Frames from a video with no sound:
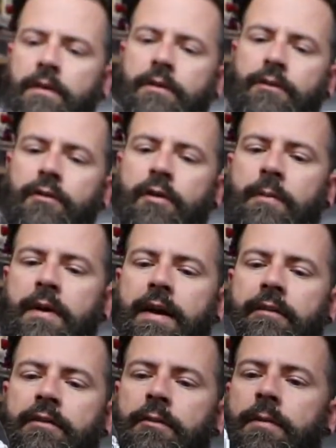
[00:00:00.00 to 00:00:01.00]
So I'm gonna
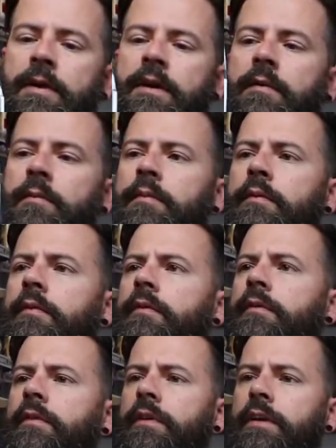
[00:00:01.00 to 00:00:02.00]
have to wind up
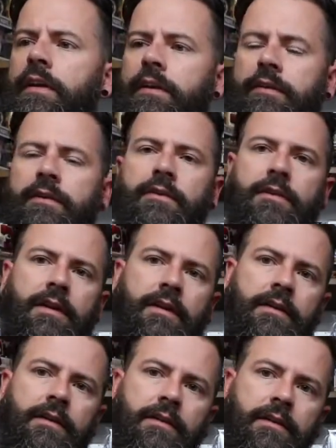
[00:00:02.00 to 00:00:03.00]
getting this
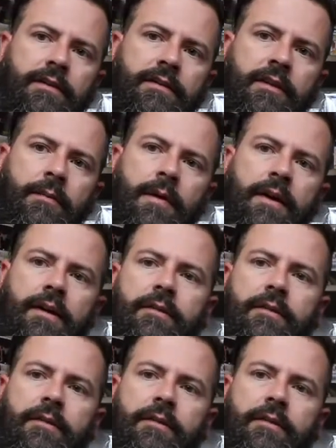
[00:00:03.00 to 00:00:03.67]
thing. You can see the back